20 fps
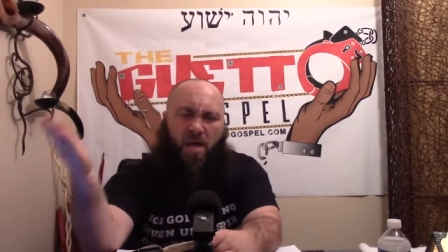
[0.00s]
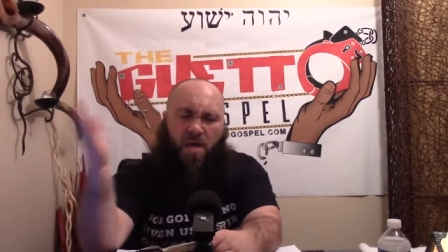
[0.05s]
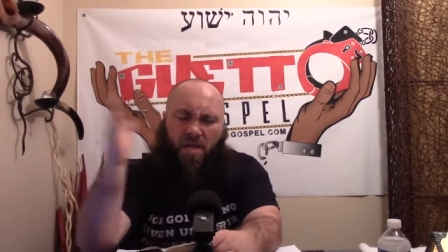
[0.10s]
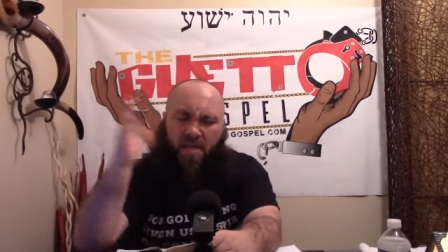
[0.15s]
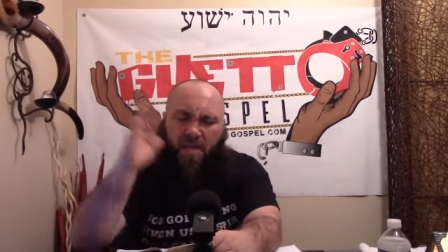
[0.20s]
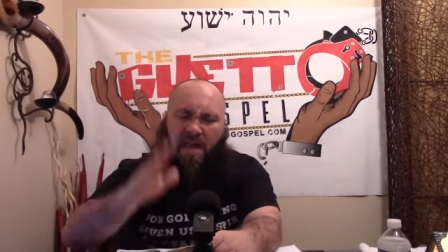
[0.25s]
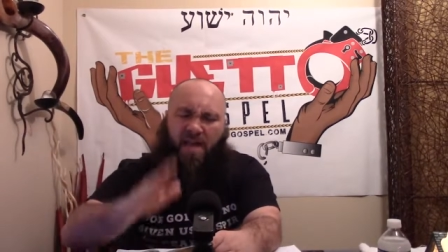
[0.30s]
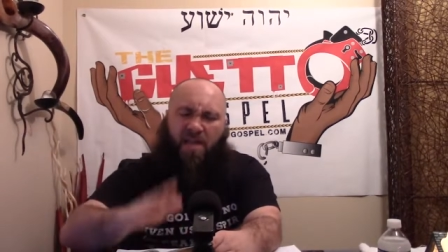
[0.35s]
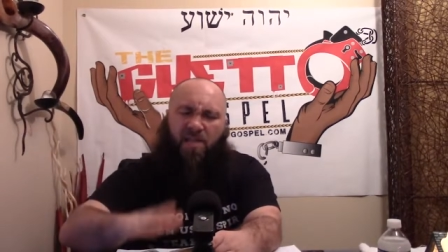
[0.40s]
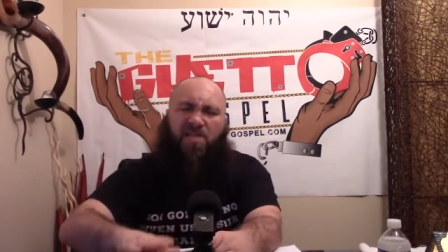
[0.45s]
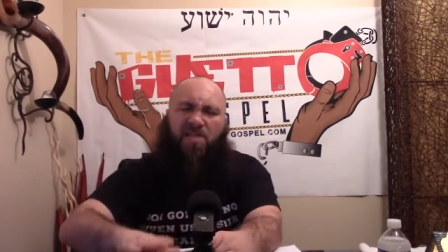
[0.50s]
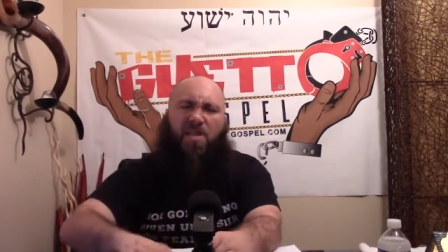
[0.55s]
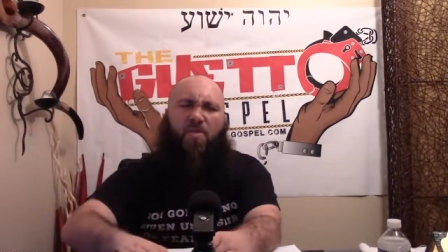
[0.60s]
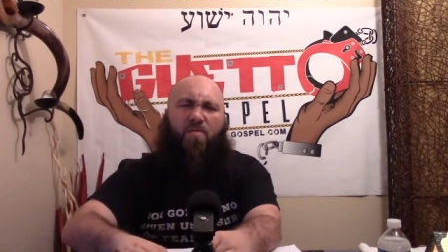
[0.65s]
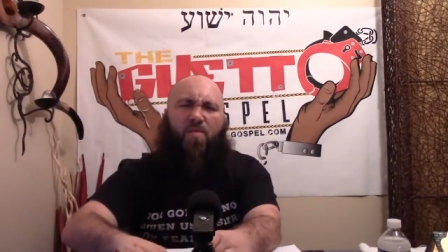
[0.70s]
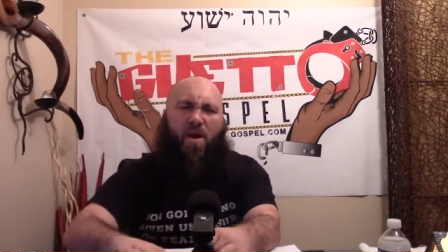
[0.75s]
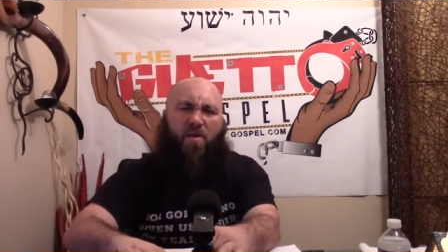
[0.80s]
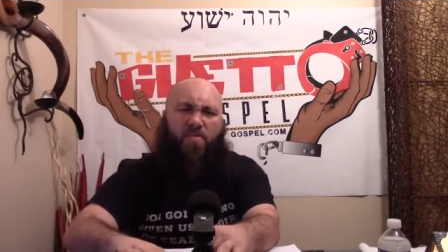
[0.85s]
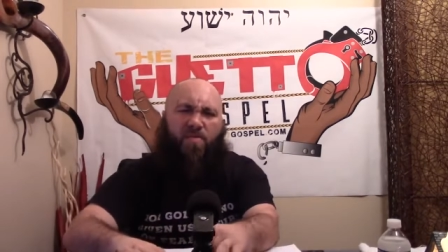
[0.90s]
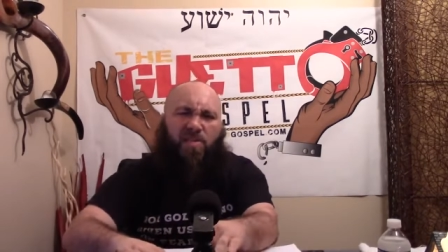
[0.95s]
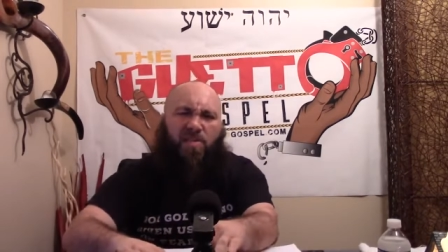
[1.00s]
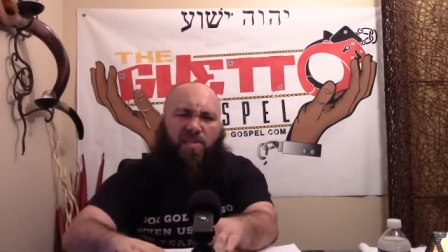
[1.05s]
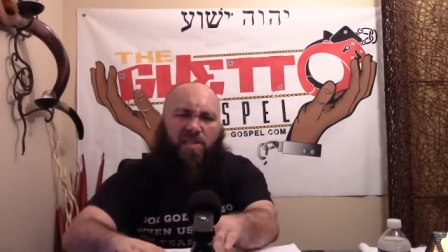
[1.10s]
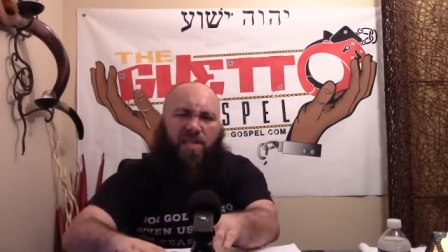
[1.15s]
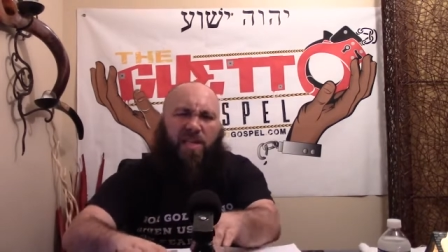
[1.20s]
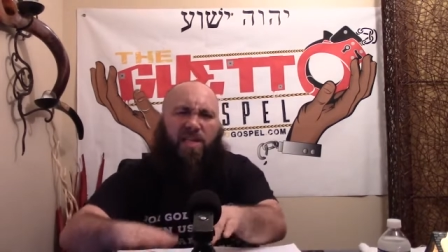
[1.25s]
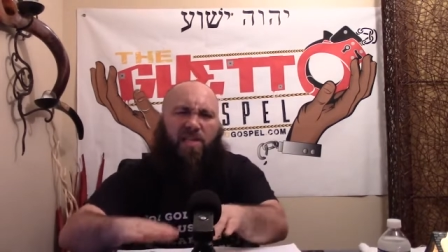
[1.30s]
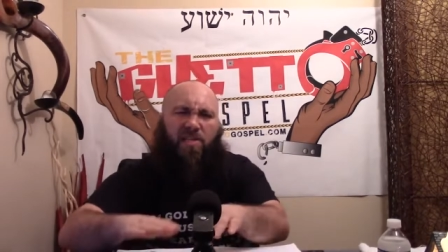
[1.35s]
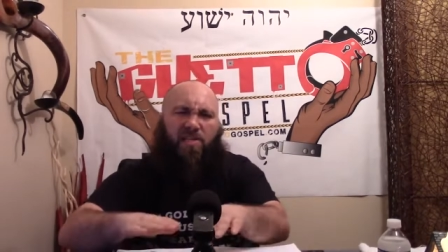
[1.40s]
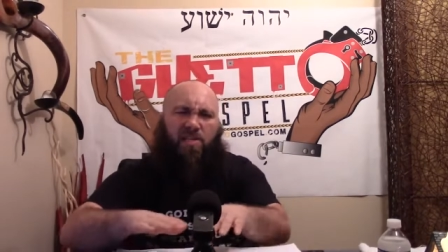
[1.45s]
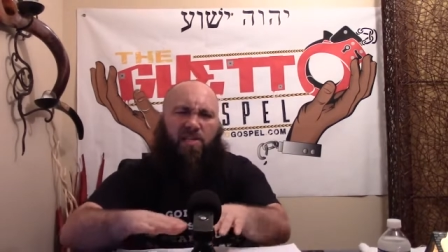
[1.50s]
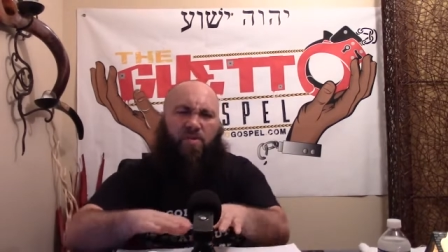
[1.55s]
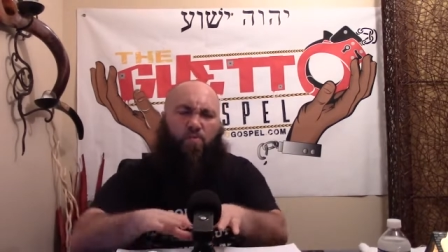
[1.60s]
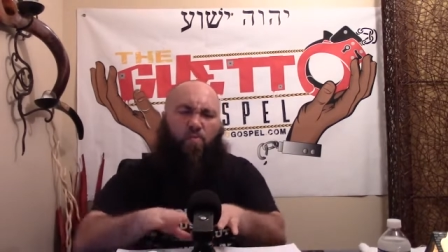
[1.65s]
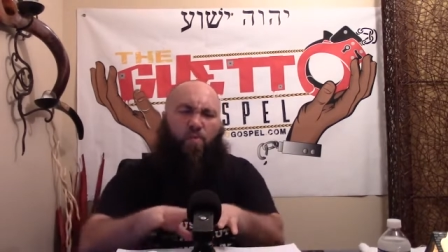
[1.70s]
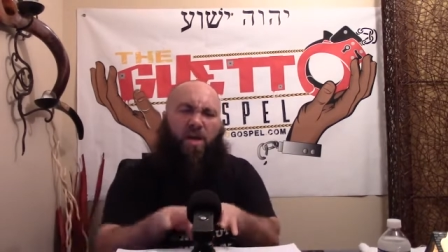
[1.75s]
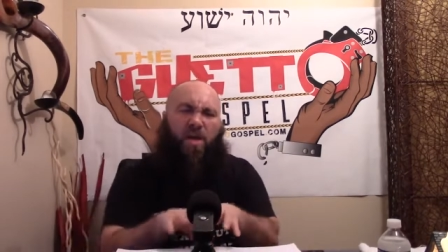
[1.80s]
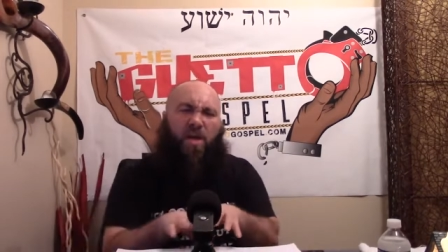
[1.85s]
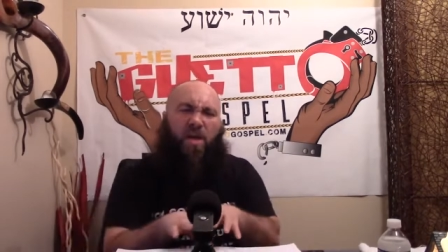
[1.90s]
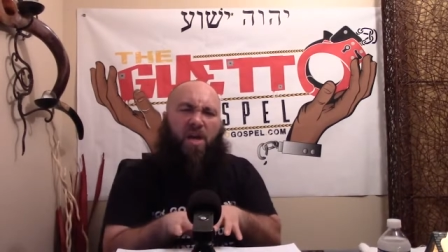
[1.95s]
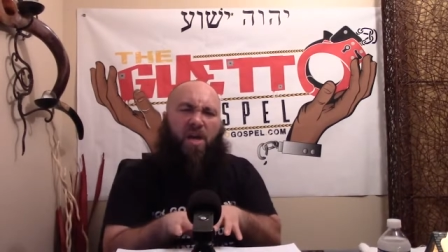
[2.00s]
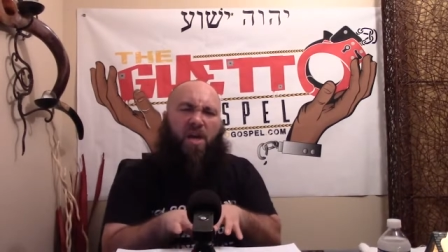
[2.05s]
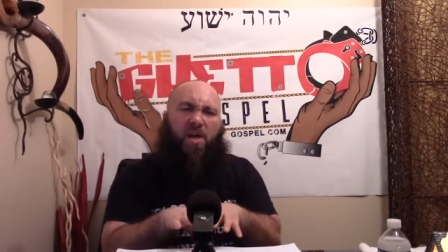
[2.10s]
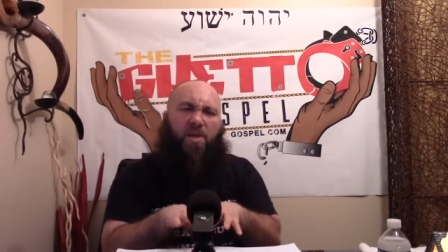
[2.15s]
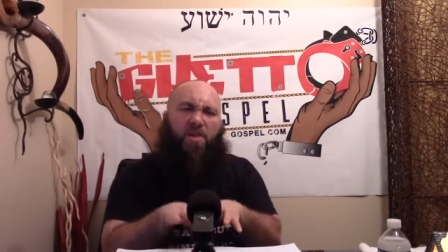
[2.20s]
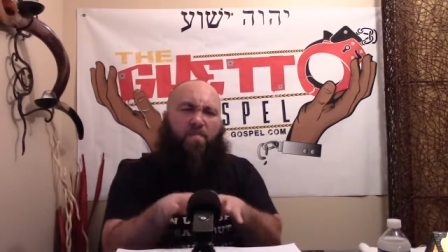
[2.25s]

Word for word: Yes, there are seasons. We,